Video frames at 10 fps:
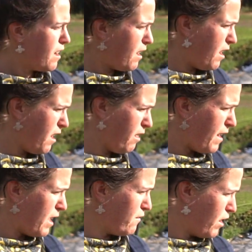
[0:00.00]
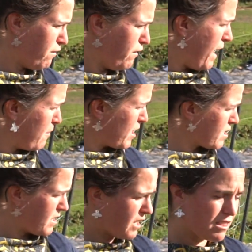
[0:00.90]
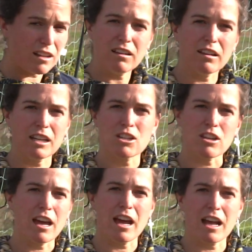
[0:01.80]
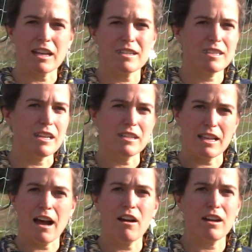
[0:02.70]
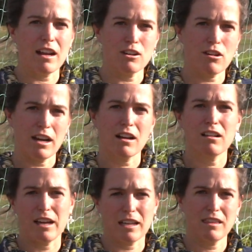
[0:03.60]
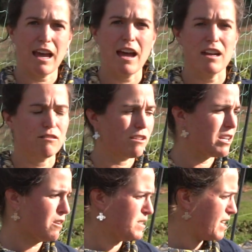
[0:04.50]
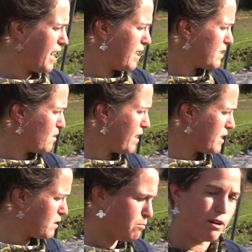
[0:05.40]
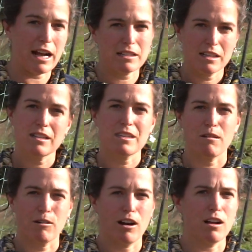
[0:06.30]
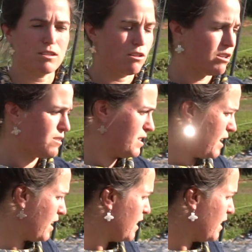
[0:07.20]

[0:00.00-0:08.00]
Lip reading: A lot of our flowers, like the calendula, it seeds out, and I try to collect that and reuse that. So that's a practice that we're also using